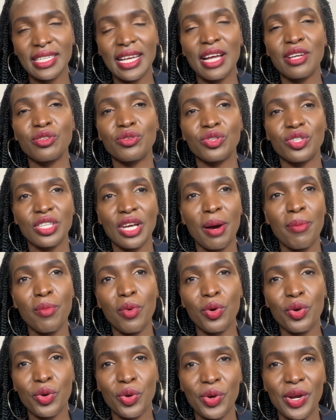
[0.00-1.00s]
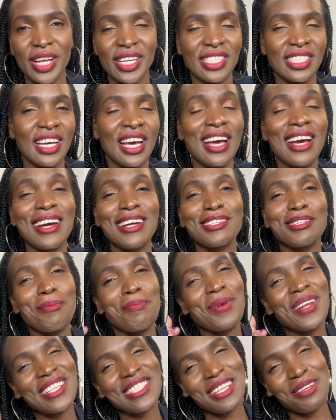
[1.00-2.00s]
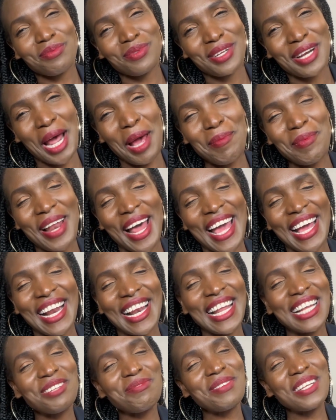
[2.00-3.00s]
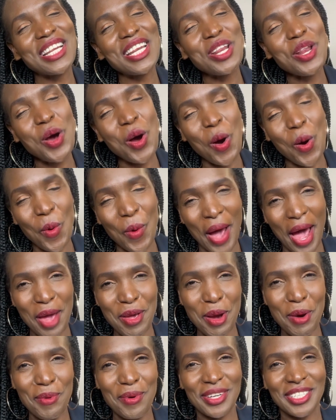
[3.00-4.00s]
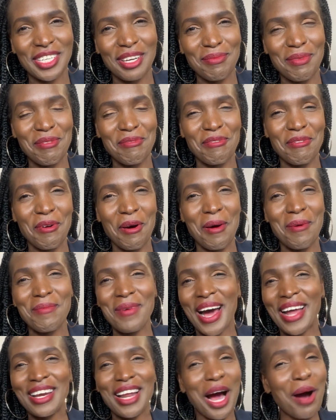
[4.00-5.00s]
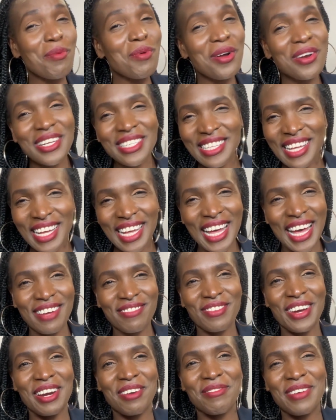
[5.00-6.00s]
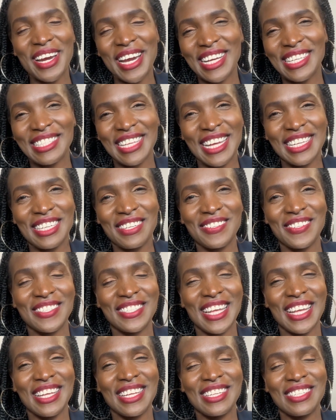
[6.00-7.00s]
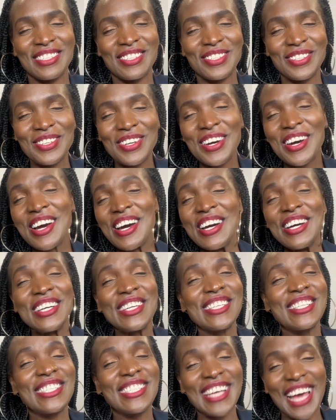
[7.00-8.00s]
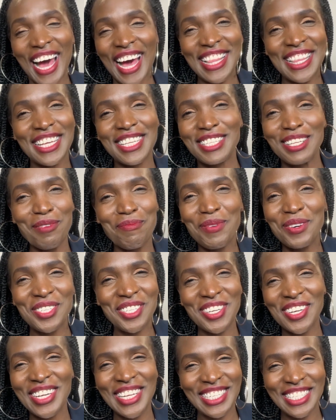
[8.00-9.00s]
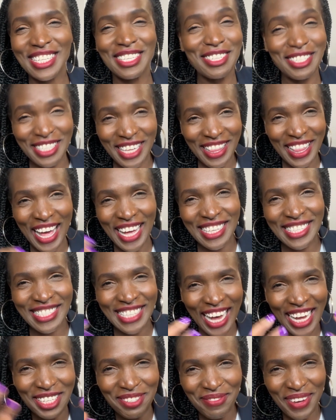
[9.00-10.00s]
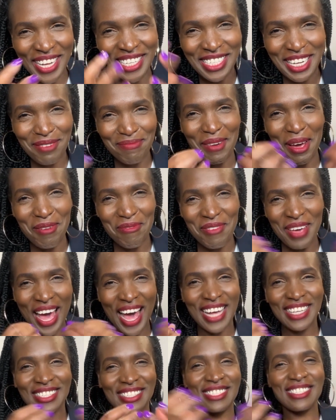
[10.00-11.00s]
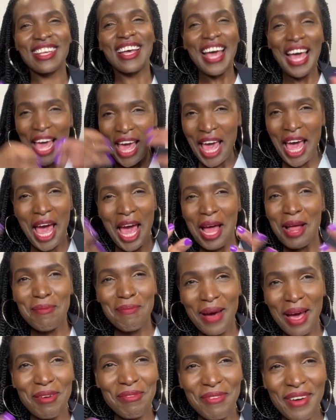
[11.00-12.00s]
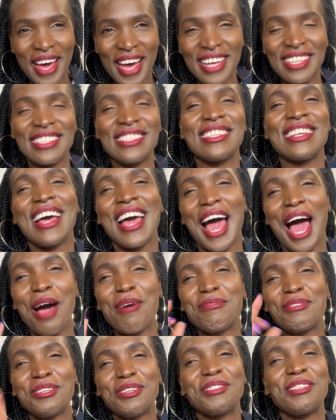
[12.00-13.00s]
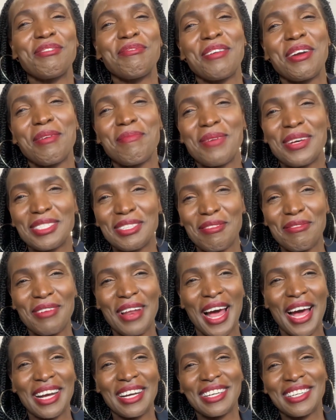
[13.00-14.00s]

and to share more knowledge. So please subscribe, let me know where you're watching me from, and I'm always very, very excited to share these opportunities. You see the excitement in my face. I wish you the very best of luck.